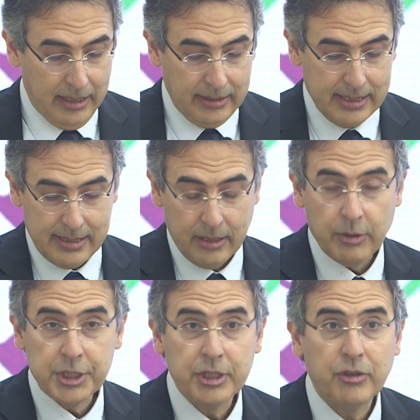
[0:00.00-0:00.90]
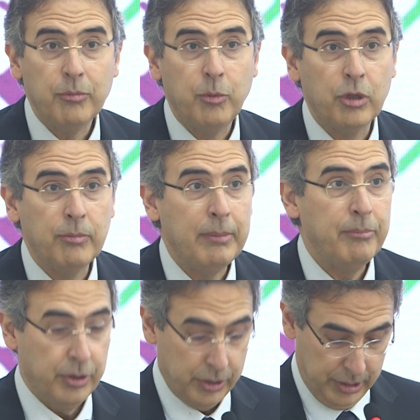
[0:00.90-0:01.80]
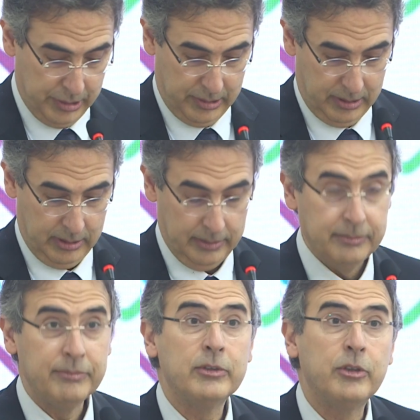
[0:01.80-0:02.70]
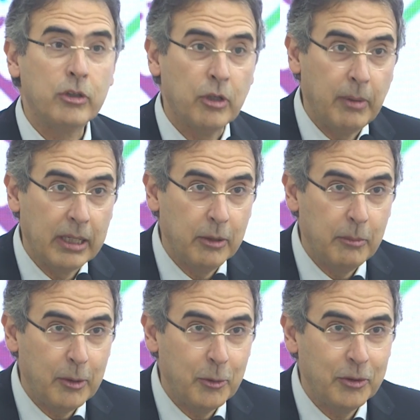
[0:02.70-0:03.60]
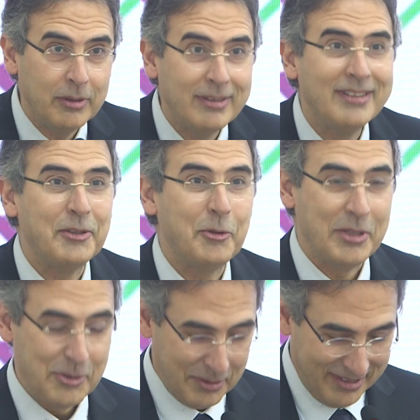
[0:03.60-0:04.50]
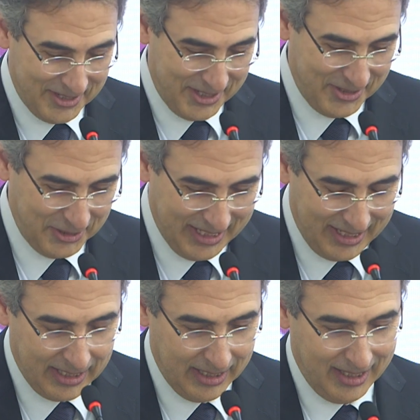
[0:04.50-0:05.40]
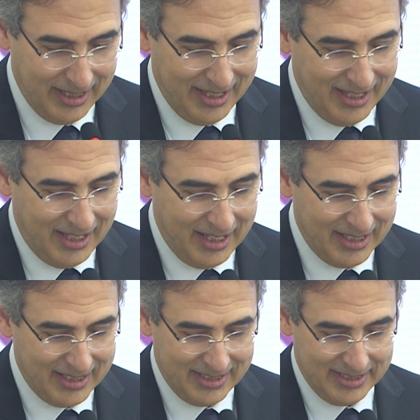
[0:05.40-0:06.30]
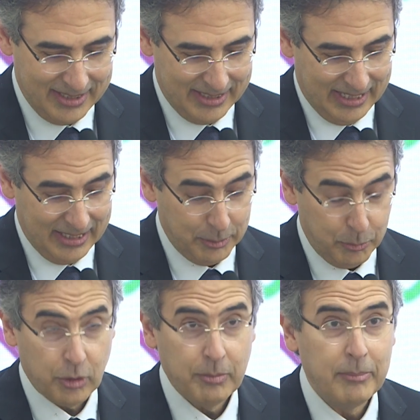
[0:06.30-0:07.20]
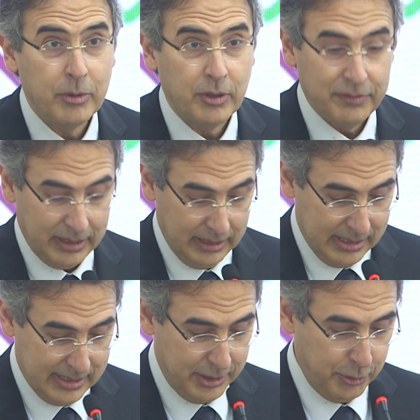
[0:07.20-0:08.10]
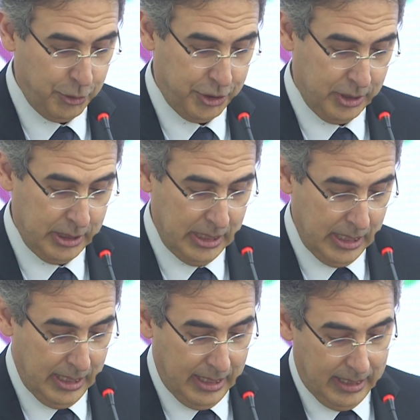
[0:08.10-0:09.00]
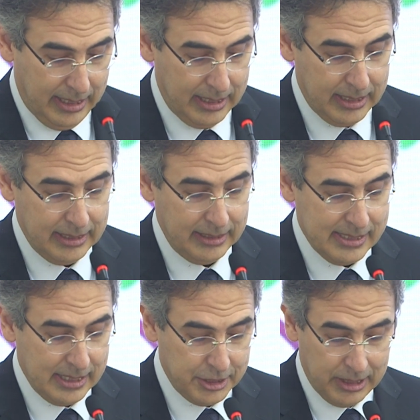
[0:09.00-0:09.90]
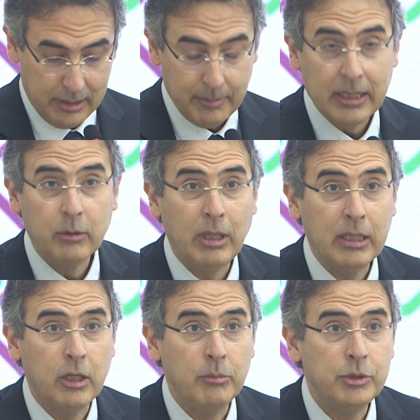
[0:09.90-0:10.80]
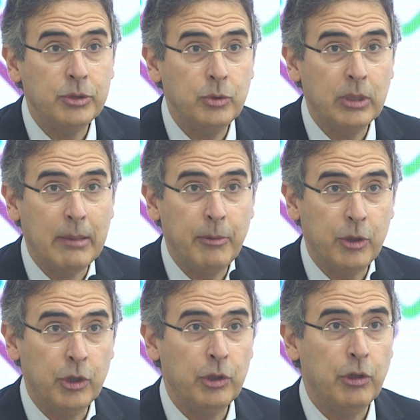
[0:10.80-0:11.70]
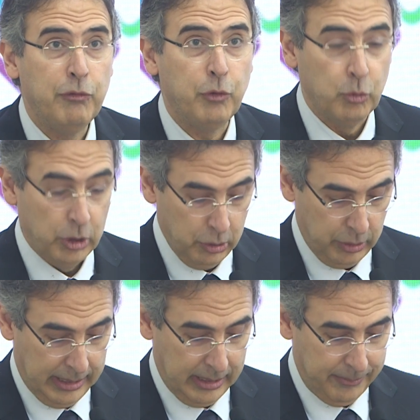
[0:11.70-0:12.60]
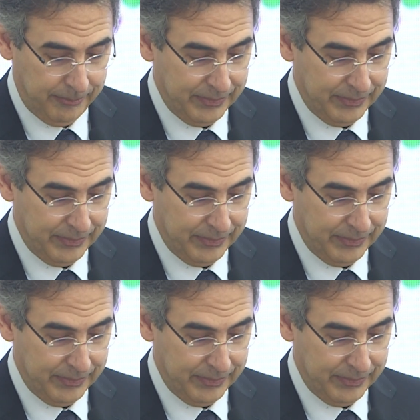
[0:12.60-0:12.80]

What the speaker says: Distinguished board members, Dr. Michael Bauer, who is with us today, and the board member of the institution. Ladies and gentlemen, welcome to Lebanon Forward Looking.